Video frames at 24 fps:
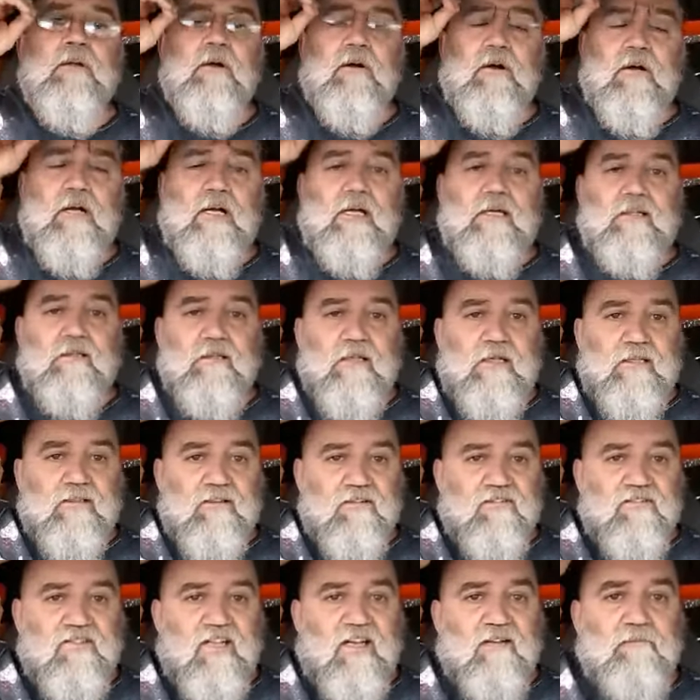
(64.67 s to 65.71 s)
All right.
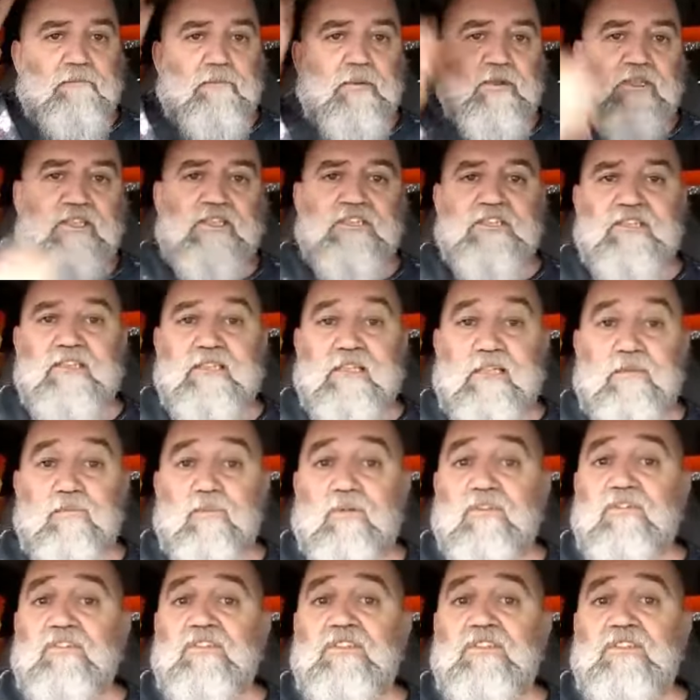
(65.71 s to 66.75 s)
And the son of perdition
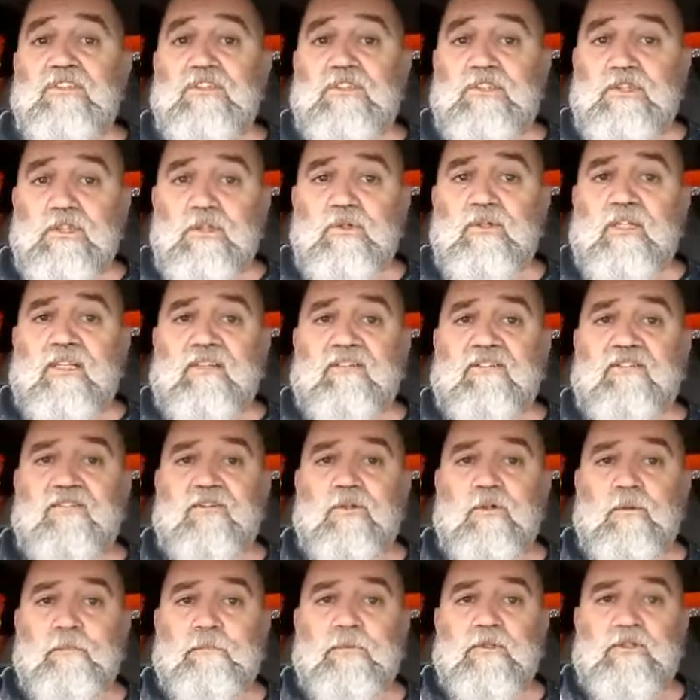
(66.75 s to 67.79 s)
then was
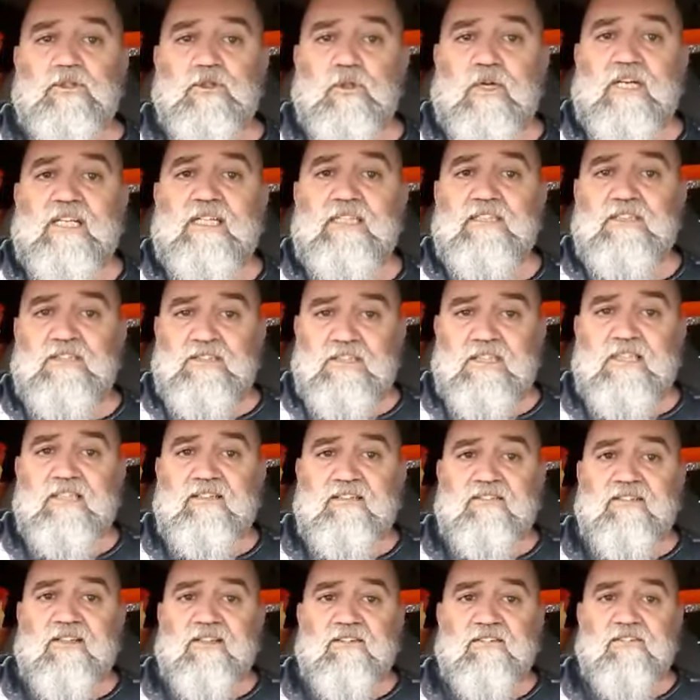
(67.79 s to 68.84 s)
Judas, who betrayed
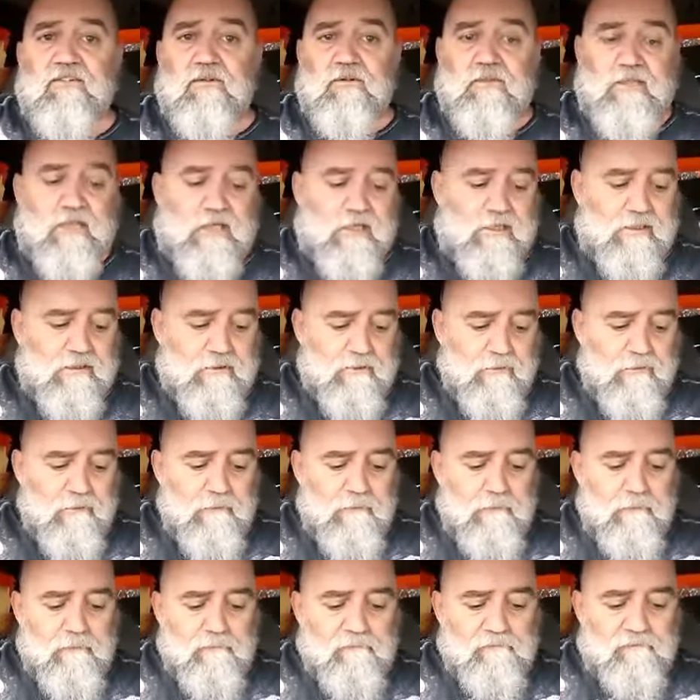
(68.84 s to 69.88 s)
Jesus. Okay.
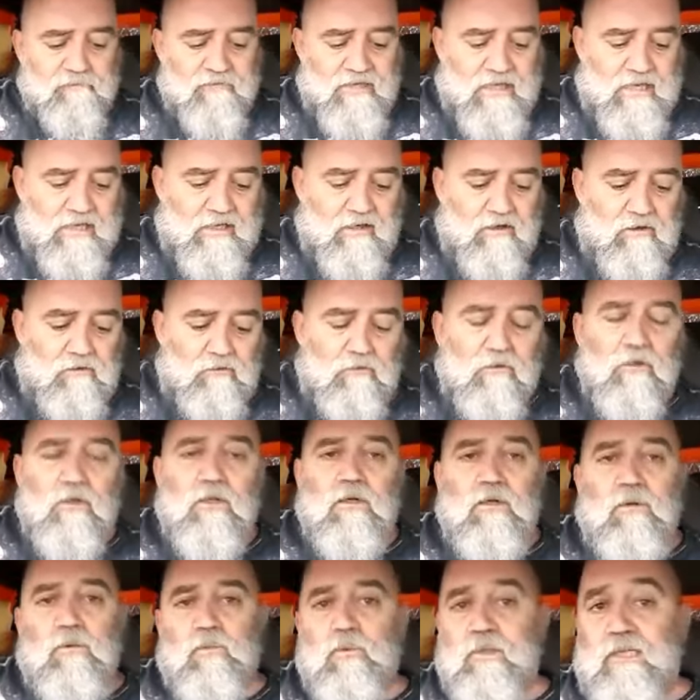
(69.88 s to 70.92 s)
Now
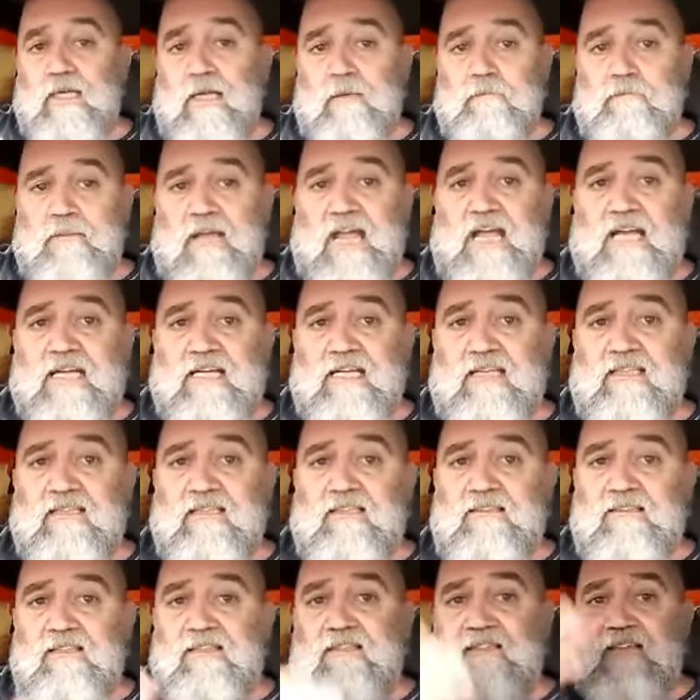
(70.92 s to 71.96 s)
we get back
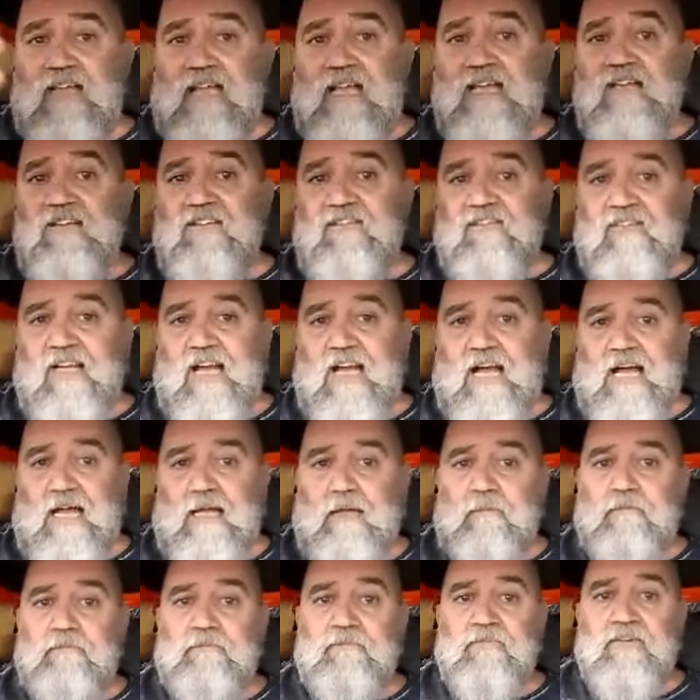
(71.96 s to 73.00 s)
into today's
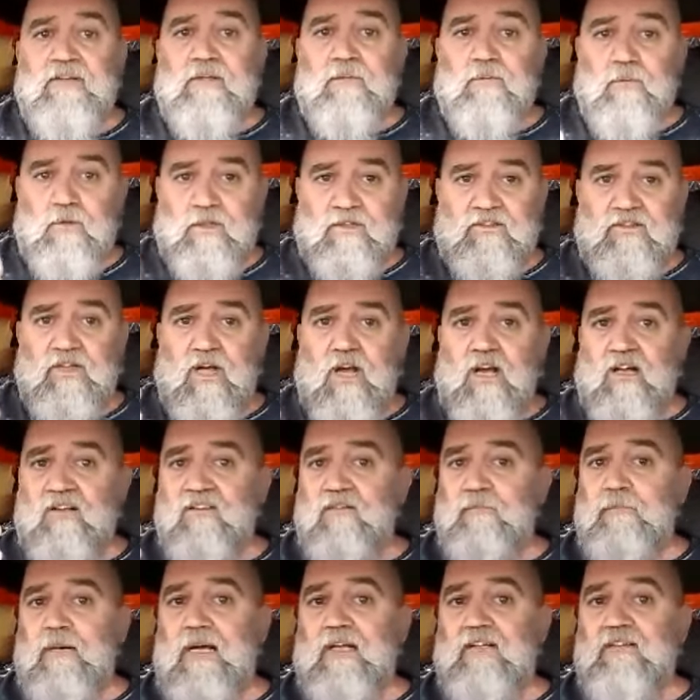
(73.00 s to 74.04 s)
time where it
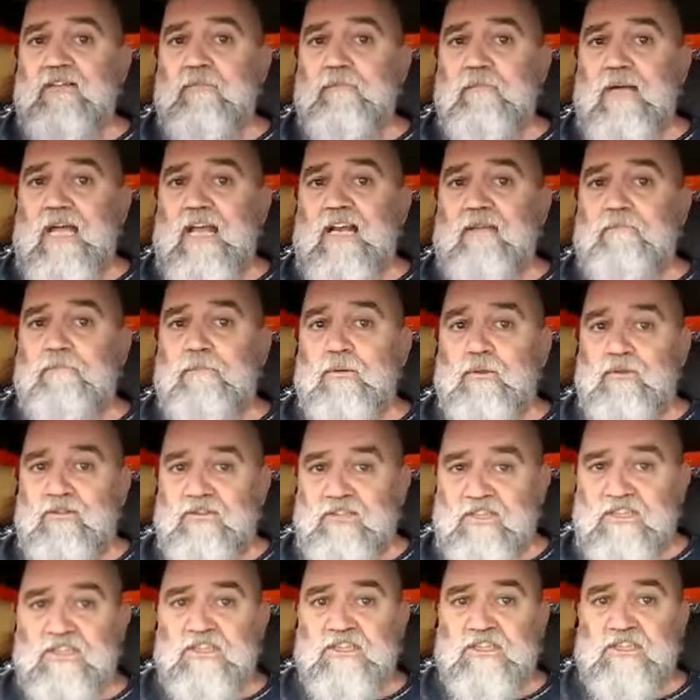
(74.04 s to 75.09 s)
talks about the man of
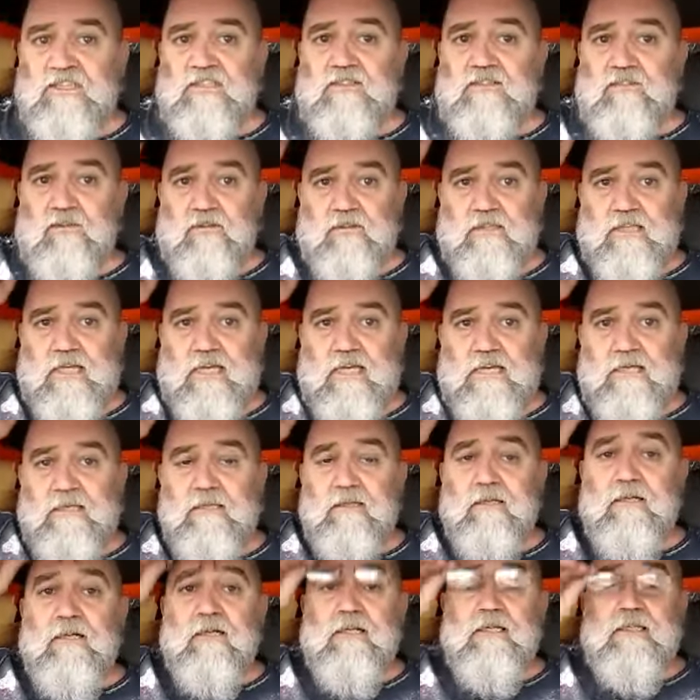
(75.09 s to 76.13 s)
perdition. Okay.
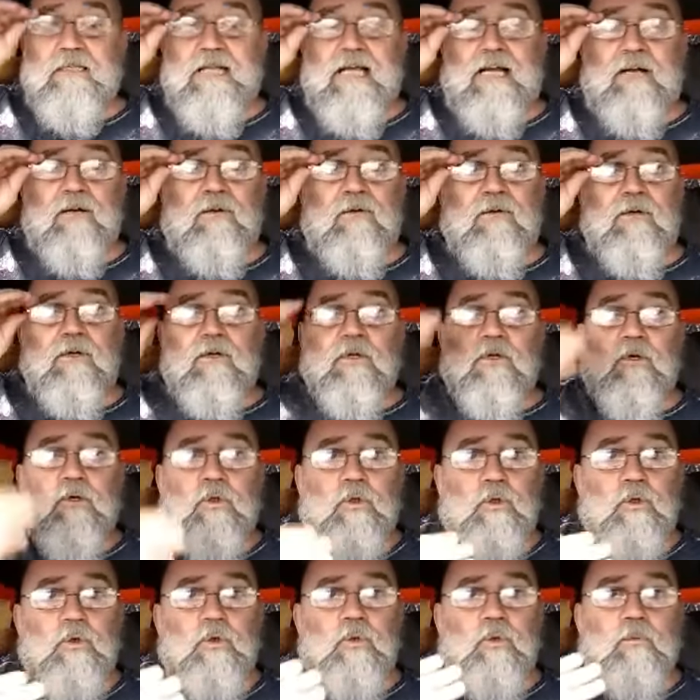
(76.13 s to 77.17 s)
Now,
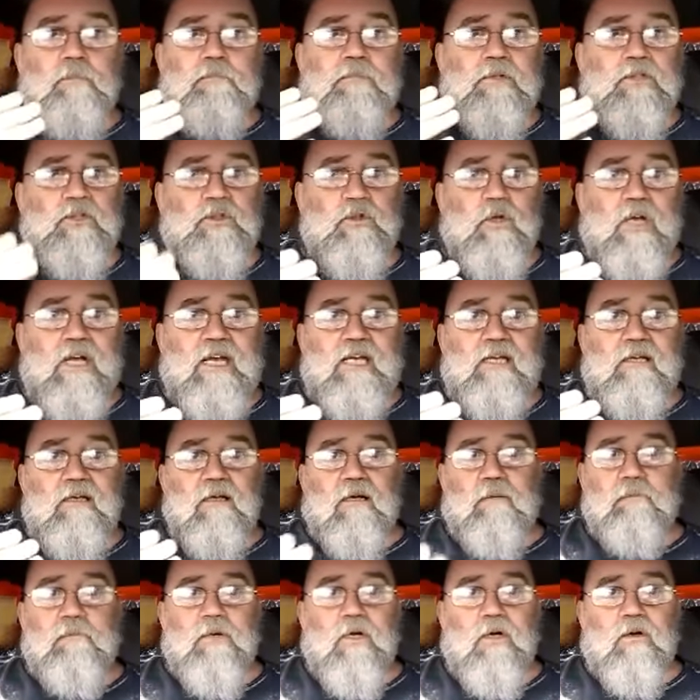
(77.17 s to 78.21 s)
who betrayed
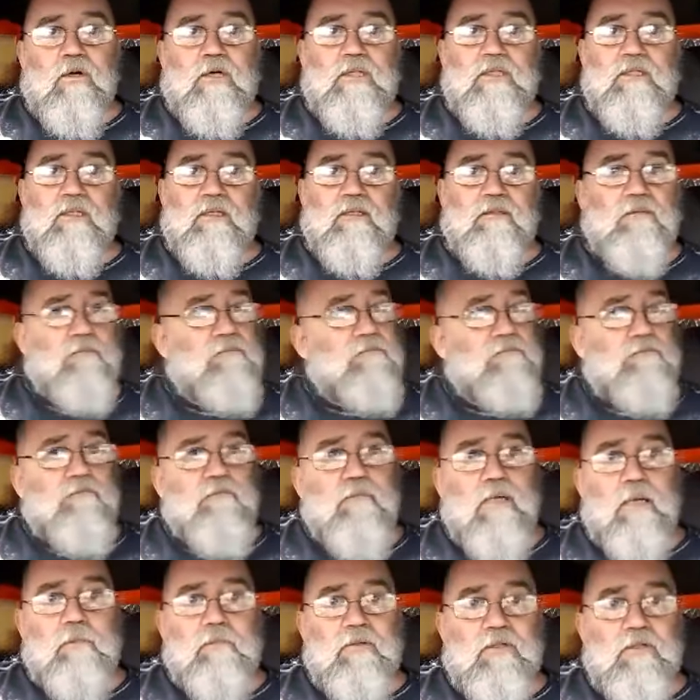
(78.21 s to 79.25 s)
America?
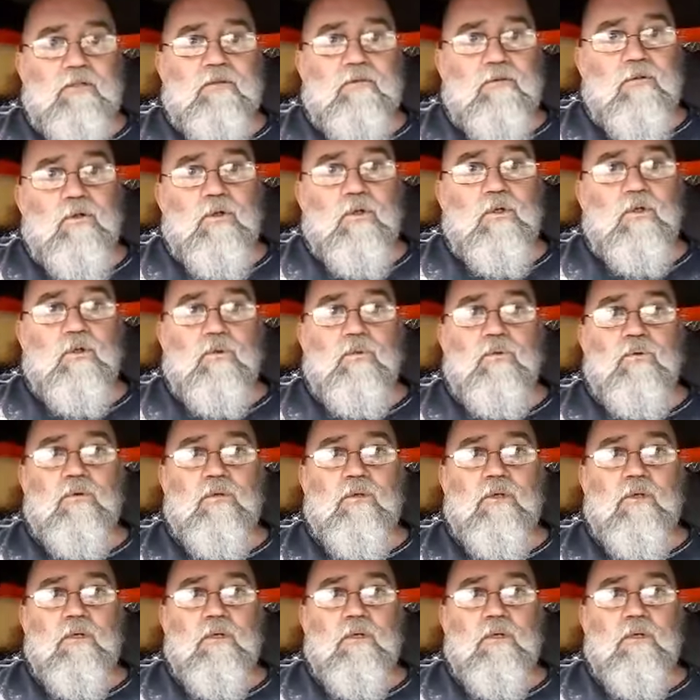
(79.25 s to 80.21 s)
I mean, who?